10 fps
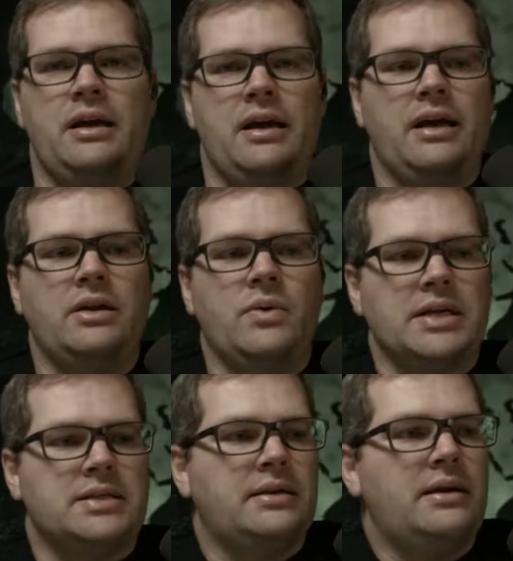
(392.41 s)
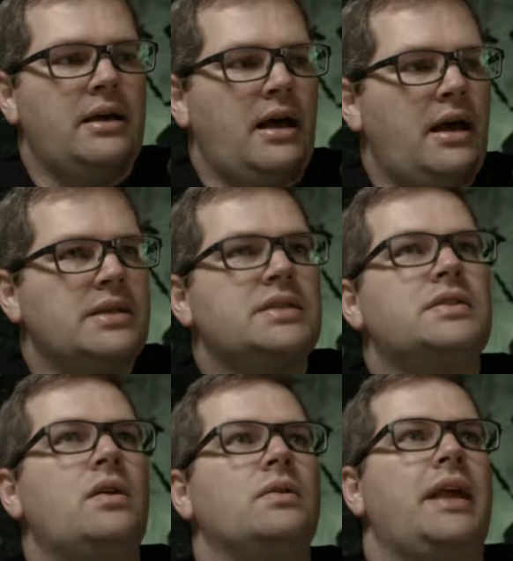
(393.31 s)
Anyways,
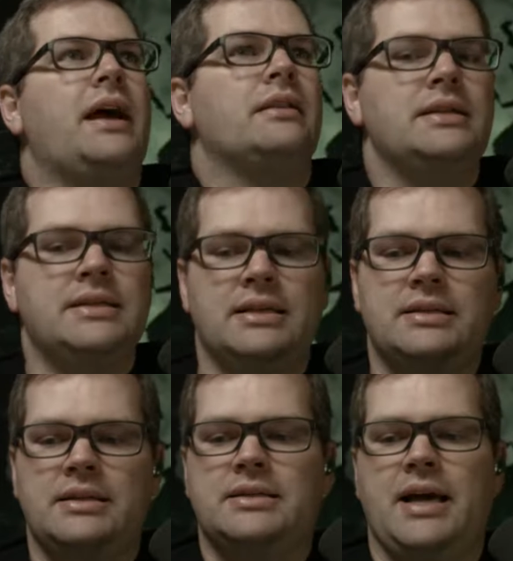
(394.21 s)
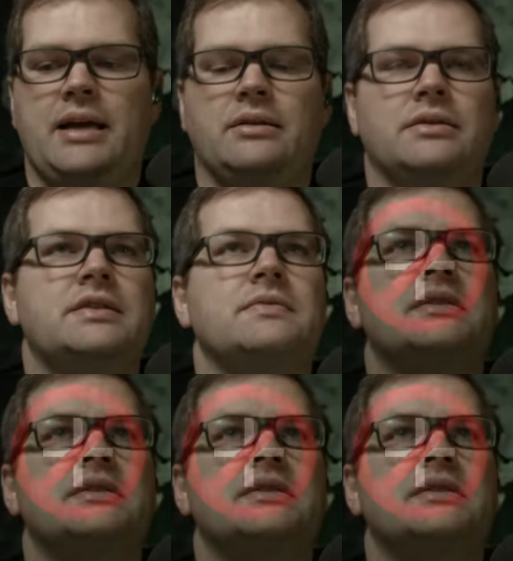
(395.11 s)
so yeah, let's get to the title. This was the